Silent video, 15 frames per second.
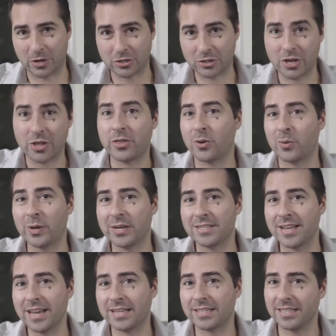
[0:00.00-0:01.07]
He also
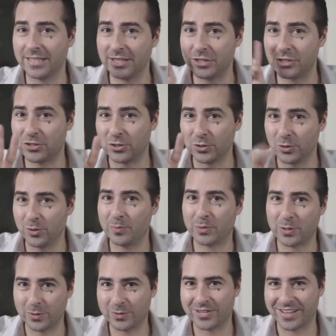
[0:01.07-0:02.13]
tries
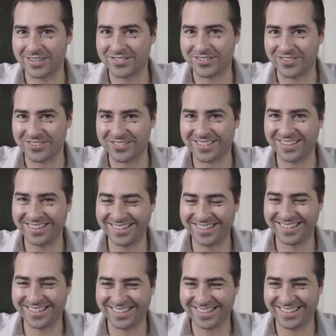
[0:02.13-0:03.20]
super hard to own
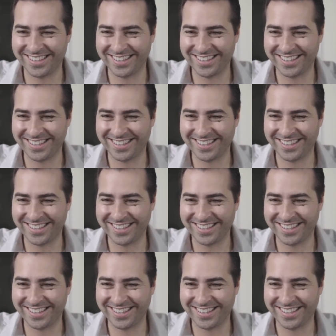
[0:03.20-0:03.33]
some